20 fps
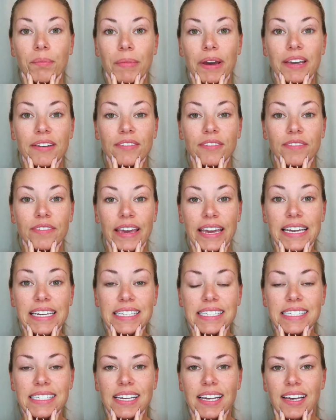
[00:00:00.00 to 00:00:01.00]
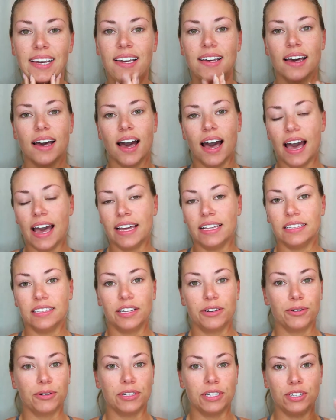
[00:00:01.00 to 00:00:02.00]
my face. I
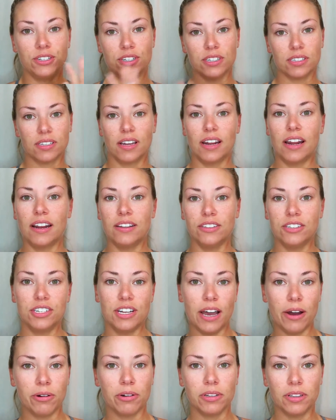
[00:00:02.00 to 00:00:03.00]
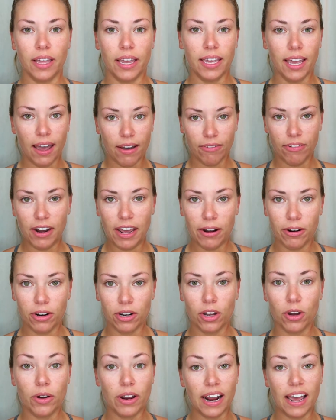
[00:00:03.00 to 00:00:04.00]
literally just got out of the shower like half an hour
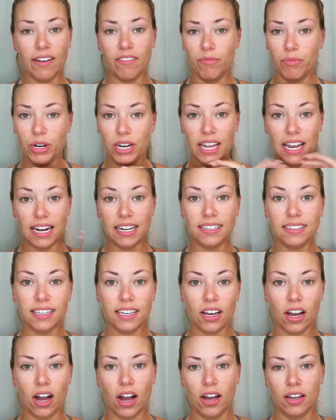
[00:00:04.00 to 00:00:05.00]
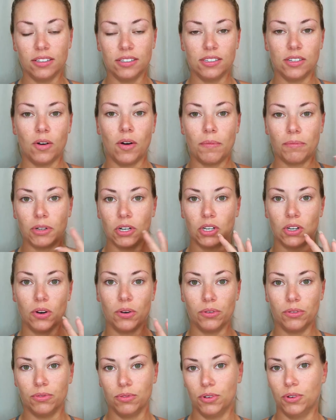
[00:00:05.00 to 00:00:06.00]
ago and I haven't put anything on, so I'm going to
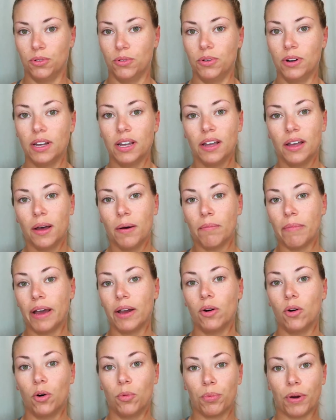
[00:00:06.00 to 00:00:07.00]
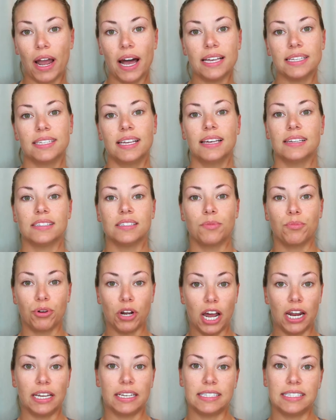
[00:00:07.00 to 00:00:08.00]
go through my whole process, the
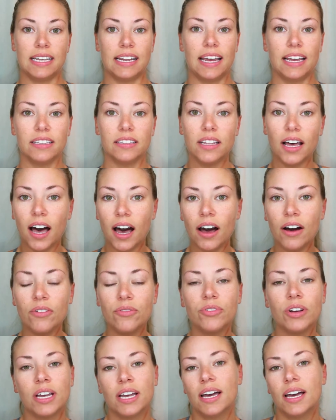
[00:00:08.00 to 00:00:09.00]
products that I love,